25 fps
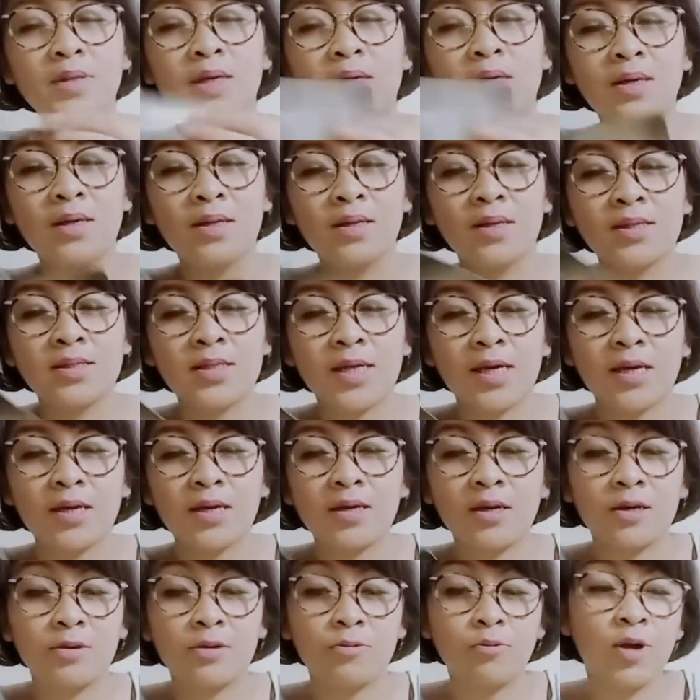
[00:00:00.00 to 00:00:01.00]
The second card.
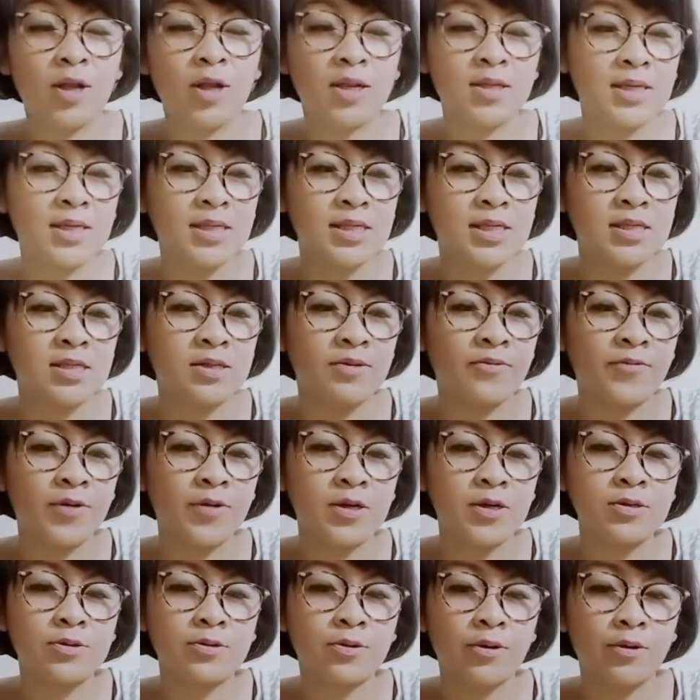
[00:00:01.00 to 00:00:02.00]
Well, this is the first
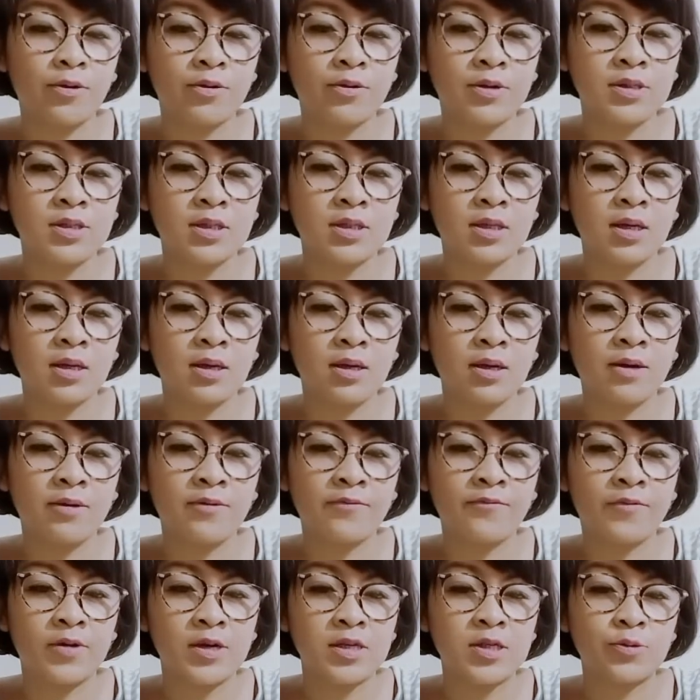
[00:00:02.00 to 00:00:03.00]
row. Is the
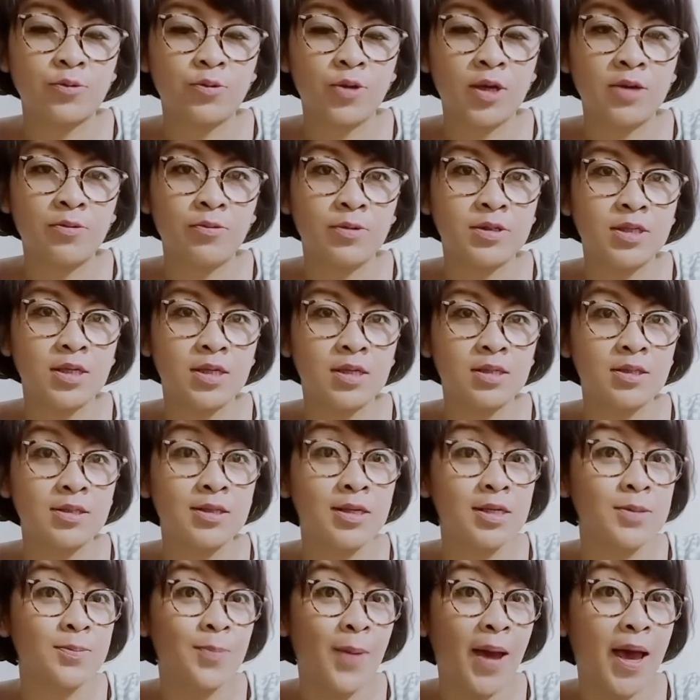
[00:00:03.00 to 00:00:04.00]
first week, which is just
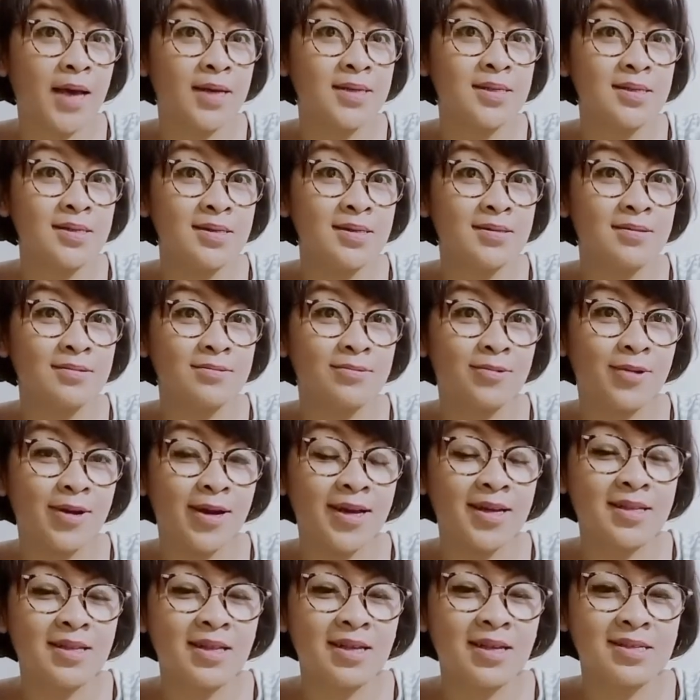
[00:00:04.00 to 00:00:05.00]
past, right?
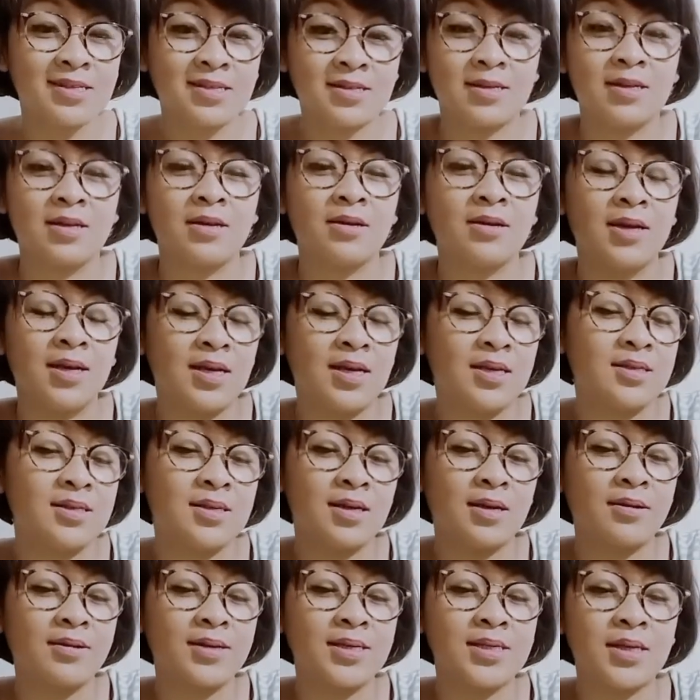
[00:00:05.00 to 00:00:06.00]
It's a
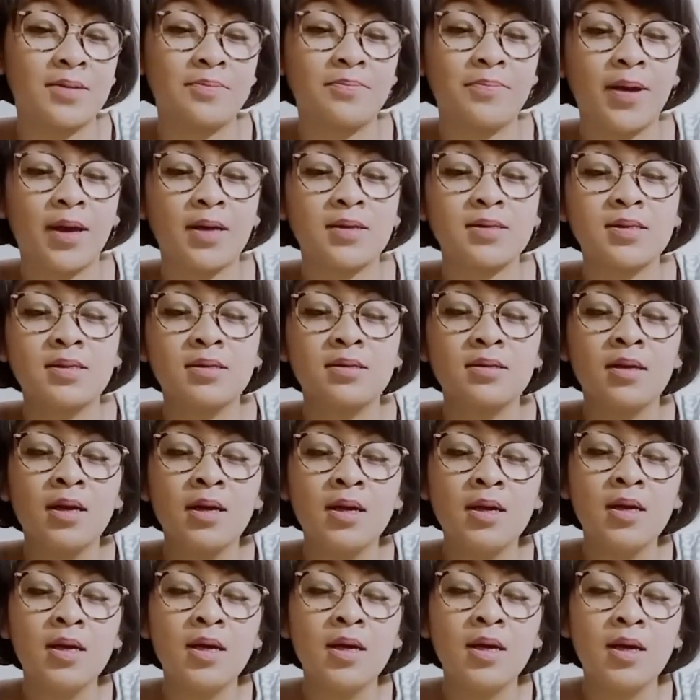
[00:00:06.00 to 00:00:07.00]
recent past.
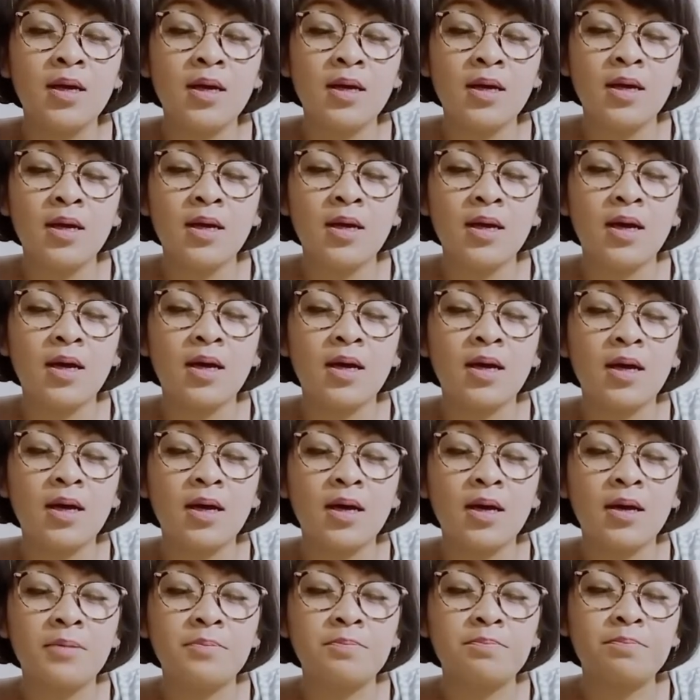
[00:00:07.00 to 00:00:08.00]
Uh,
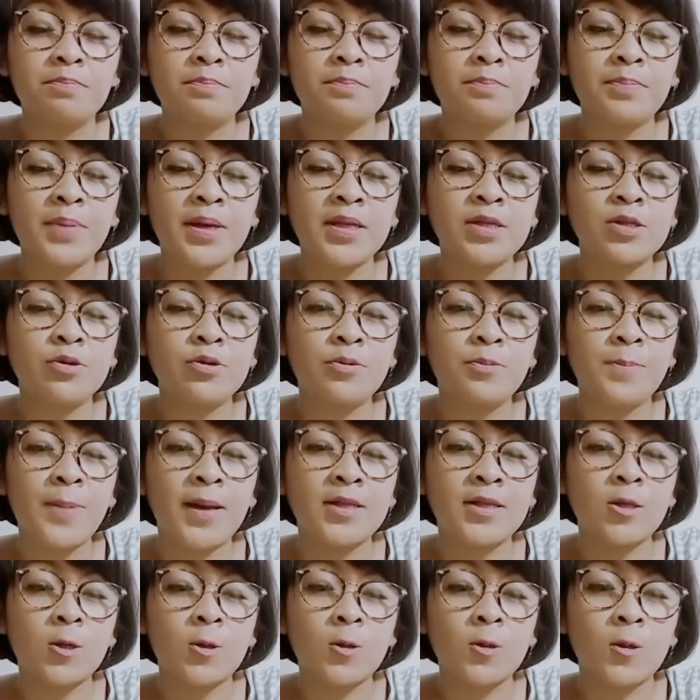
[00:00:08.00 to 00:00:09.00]
Page of
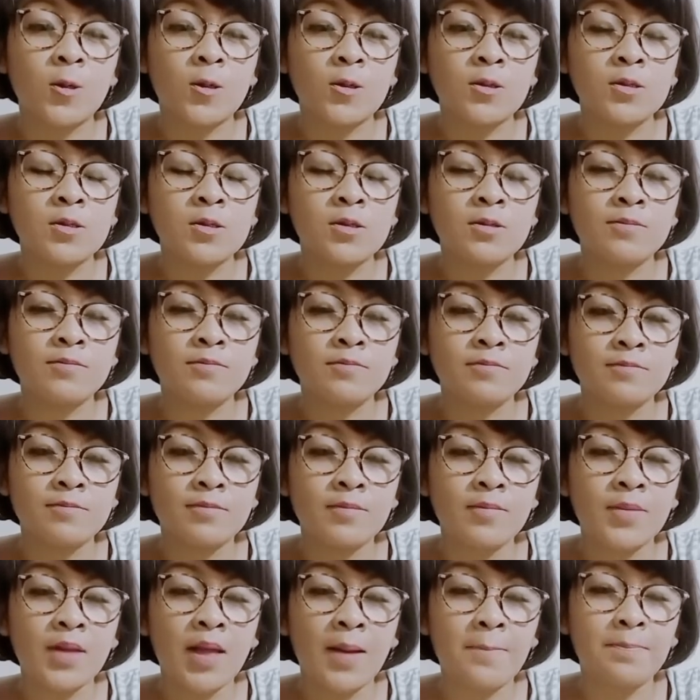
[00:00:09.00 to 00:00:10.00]
Pentacles.
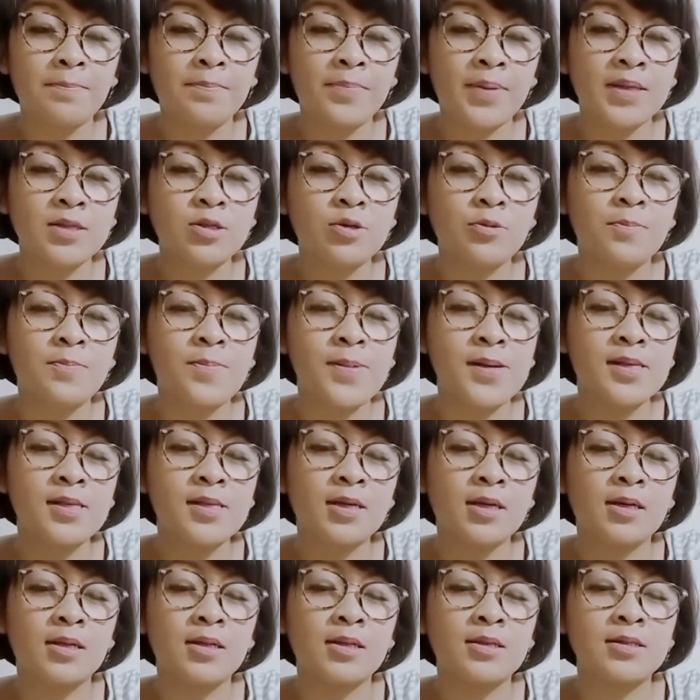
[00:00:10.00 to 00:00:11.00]
Page of
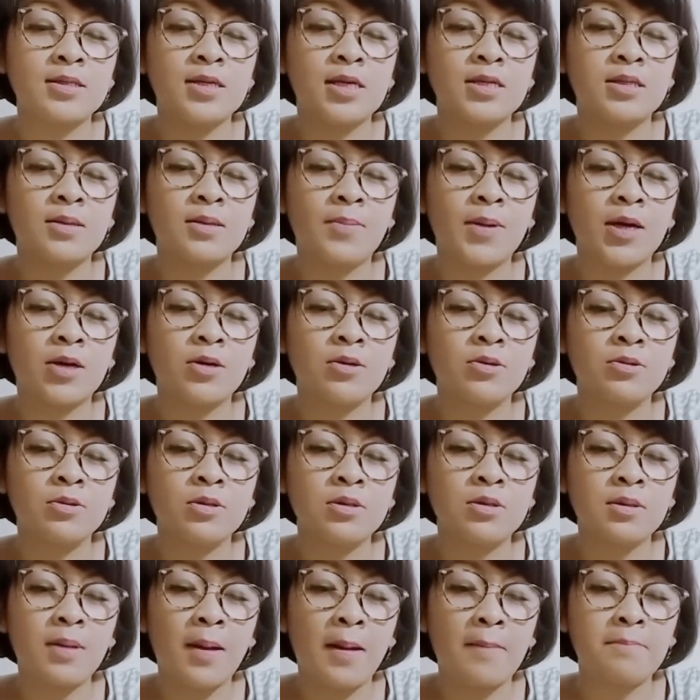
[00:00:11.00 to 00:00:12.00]
Pentacles is about
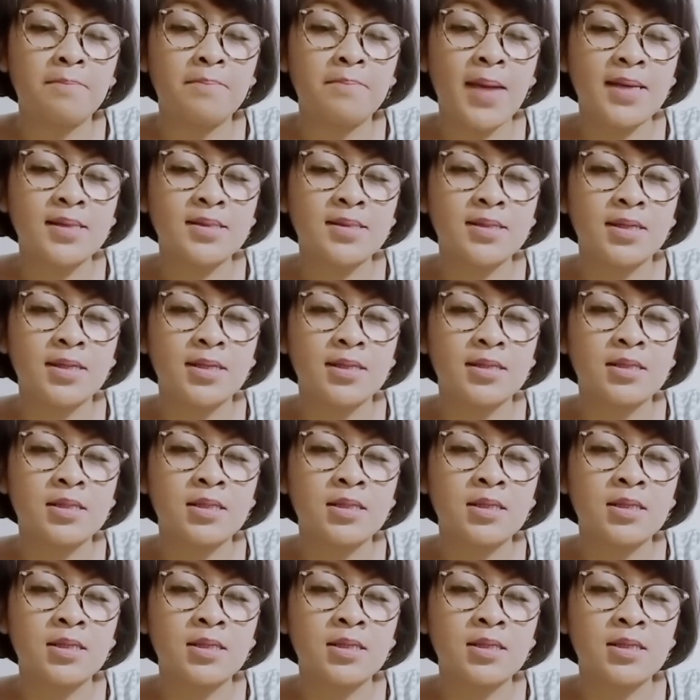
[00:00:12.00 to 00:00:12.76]
methods,